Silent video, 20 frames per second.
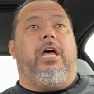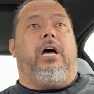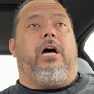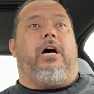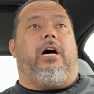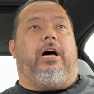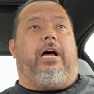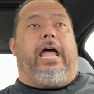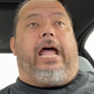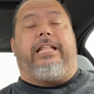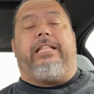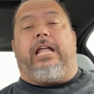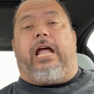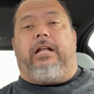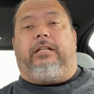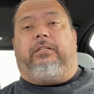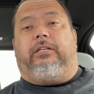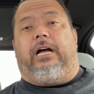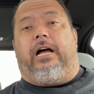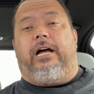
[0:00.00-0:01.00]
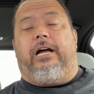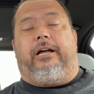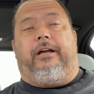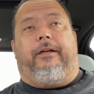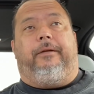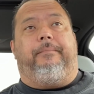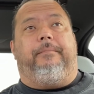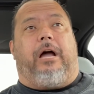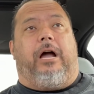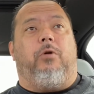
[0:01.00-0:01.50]
at that
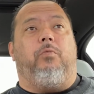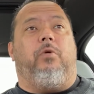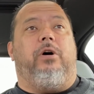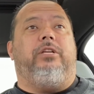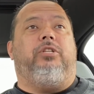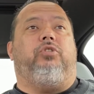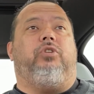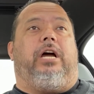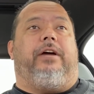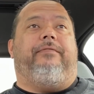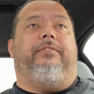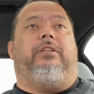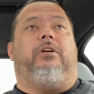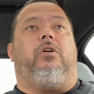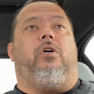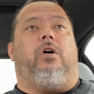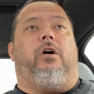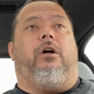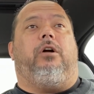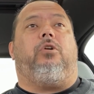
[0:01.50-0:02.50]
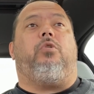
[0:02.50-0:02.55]
time I was driving the car